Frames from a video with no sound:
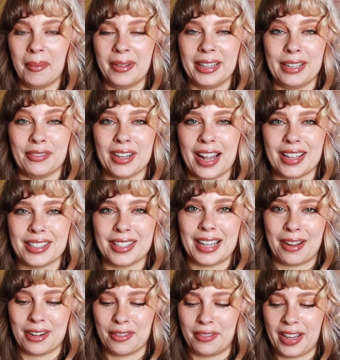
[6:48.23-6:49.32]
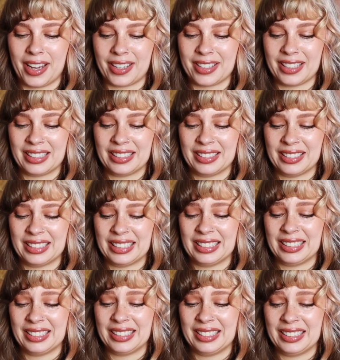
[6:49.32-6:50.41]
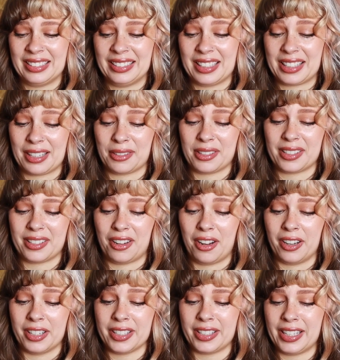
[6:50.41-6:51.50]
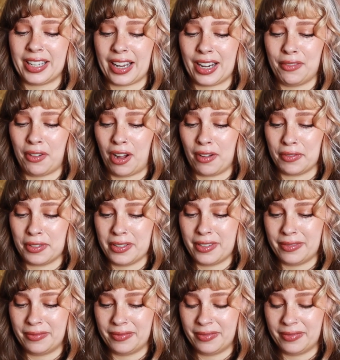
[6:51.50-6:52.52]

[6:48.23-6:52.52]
It even has a sound effect. That sounds honestly kind of awful.